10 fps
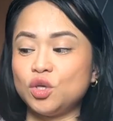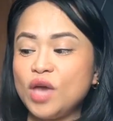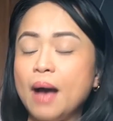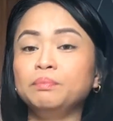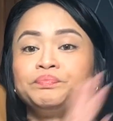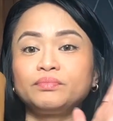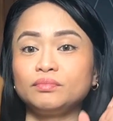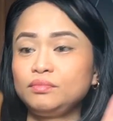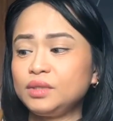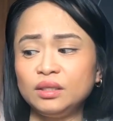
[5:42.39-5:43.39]
So yeah,
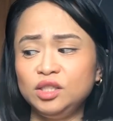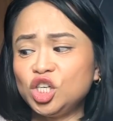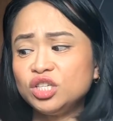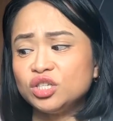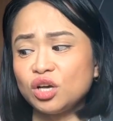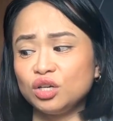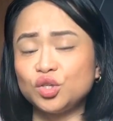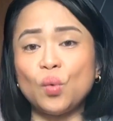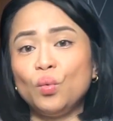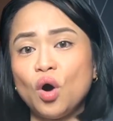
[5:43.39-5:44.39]
just
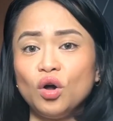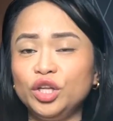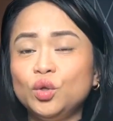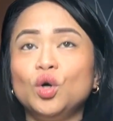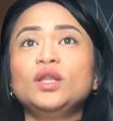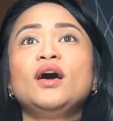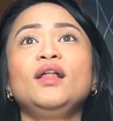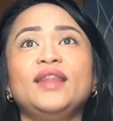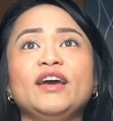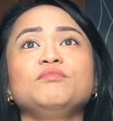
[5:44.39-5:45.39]
so all in all,
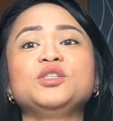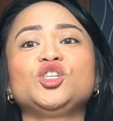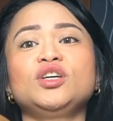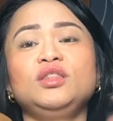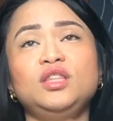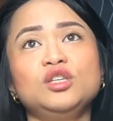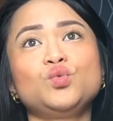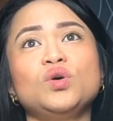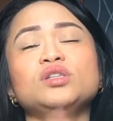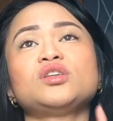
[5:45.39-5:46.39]
like I mentioned, this
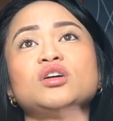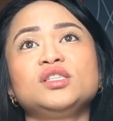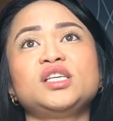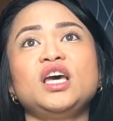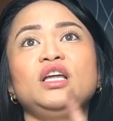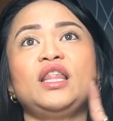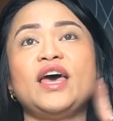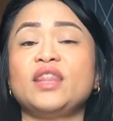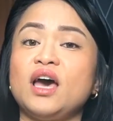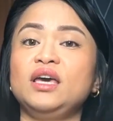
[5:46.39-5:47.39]
was on sale
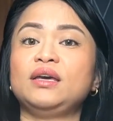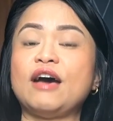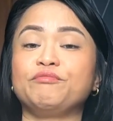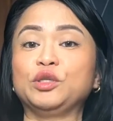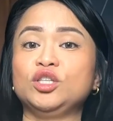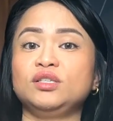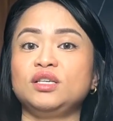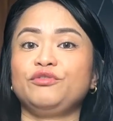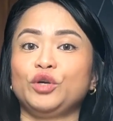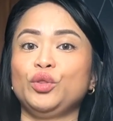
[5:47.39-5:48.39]
and I have purchased
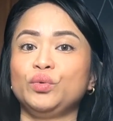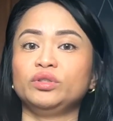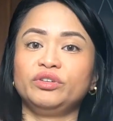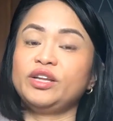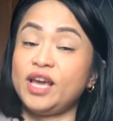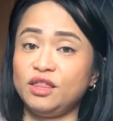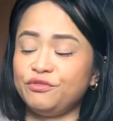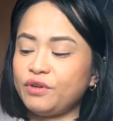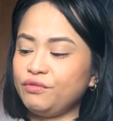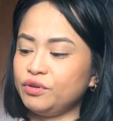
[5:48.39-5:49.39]
it for
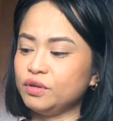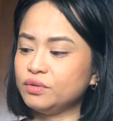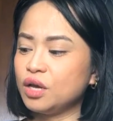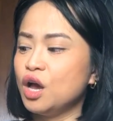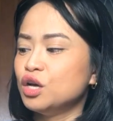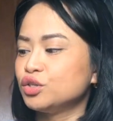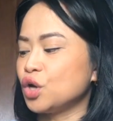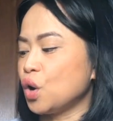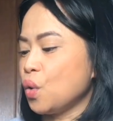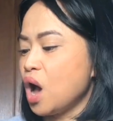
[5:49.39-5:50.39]
285 euros.
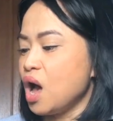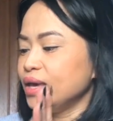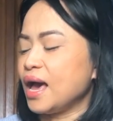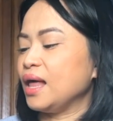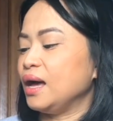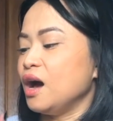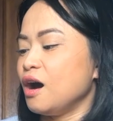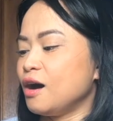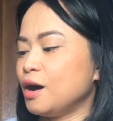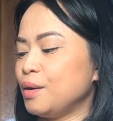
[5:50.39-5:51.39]
So yeah,
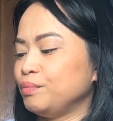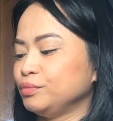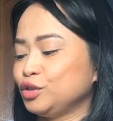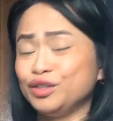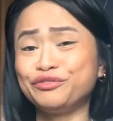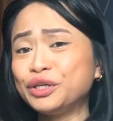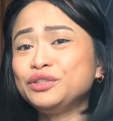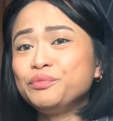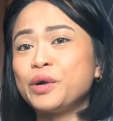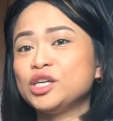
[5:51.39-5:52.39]
so the first
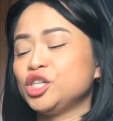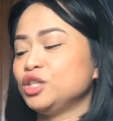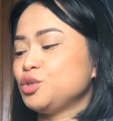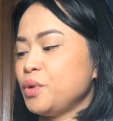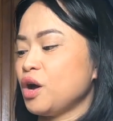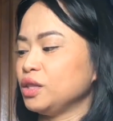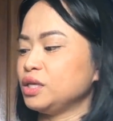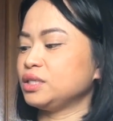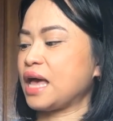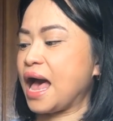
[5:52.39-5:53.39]
impression, to be
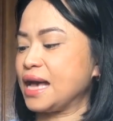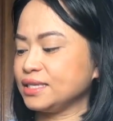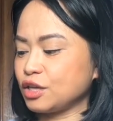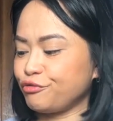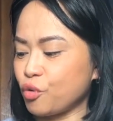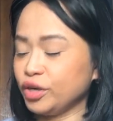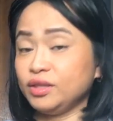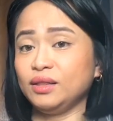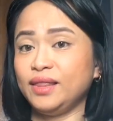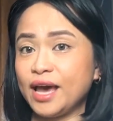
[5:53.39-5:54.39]
honest, as for
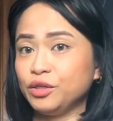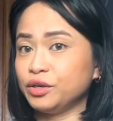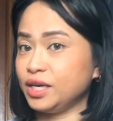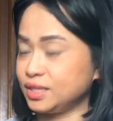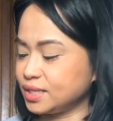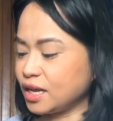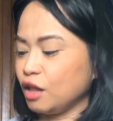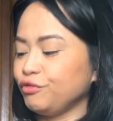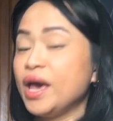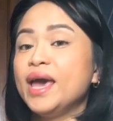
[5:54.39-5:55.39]
the leather
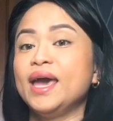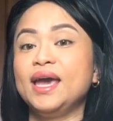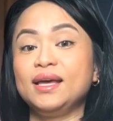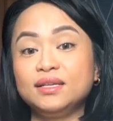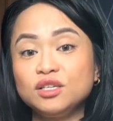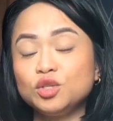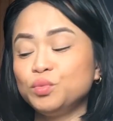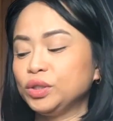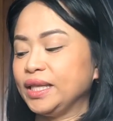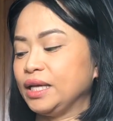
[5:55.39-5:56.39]
itself, it is a
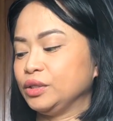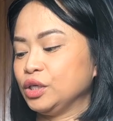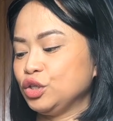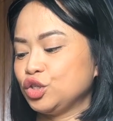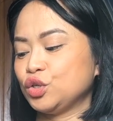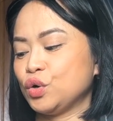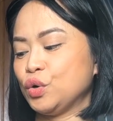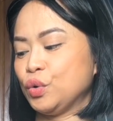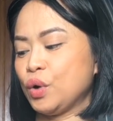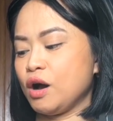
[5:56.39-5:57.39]
smooth leather,
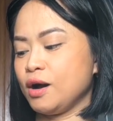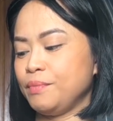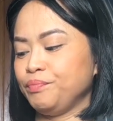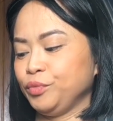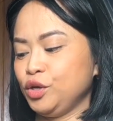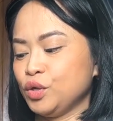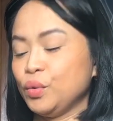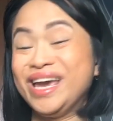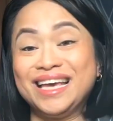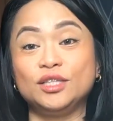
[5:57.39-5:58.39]
so
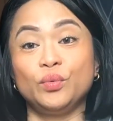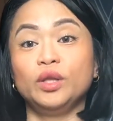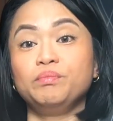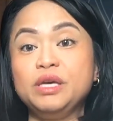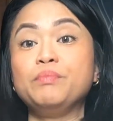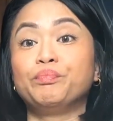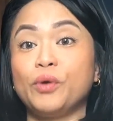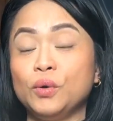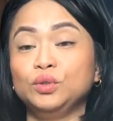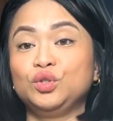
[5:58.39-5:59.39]
it will be
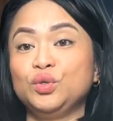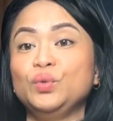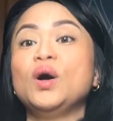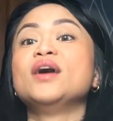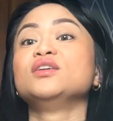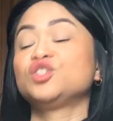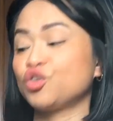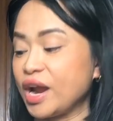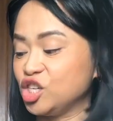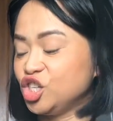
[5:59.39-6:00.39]
prone to
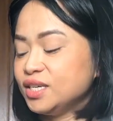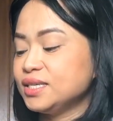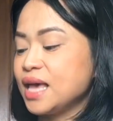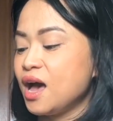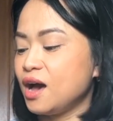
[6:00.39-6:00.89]
scratches.